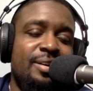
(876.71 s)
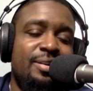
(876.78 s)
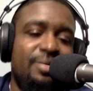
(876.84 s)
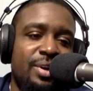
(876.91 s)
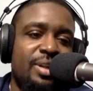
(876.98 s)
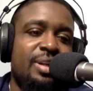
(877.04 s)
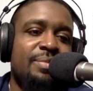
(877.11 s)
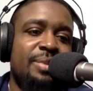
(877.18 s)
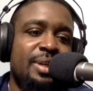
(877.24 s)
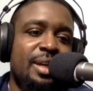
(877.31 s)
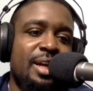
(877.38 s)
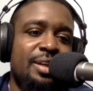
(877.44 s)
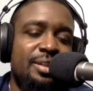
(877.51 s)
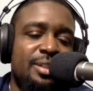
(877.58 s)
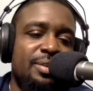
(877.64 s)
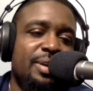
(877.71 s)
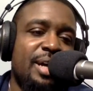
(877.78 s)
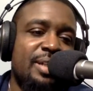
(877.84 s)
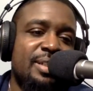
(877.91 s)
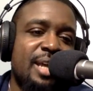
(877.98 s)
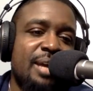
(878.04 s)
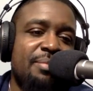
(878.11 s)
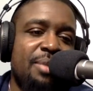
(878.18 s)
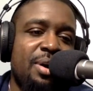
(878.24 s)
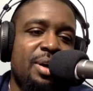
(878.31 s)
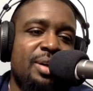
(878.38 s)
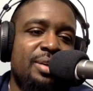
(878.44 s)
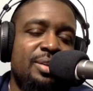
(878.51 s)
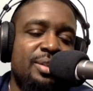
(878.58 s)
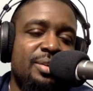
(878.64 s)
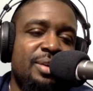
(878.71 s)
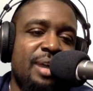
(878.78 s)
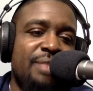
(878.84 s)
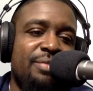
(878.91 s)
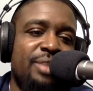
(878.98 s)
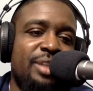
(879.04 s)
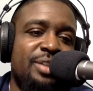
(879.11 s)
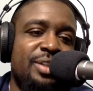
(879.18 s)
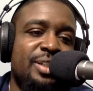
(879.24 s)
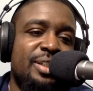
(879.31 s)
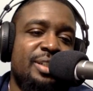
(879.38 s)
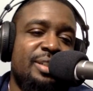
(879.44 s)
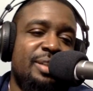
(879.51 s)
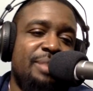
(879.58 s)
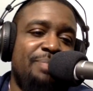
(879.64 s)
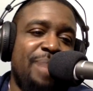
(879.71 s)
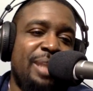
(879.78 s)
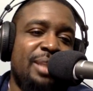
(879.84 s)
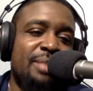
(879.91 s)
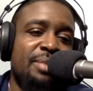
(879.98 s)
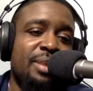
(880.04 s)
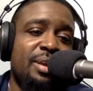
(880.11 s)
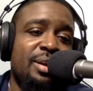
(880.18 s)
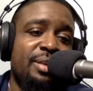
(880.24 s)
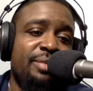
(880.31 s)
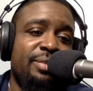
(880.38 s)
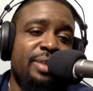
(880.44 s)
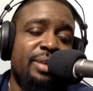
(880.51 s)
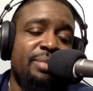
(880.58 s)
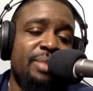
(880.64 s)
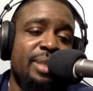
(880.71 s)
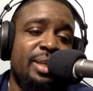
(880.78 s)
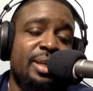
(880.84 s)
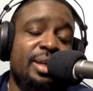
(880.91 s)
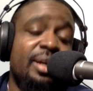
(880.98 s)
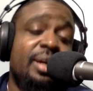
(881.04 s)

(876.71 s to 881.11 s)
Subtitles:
Run it up the gut. You still got Zach Martin. You still got Fredericks. Make them earn their fucking money.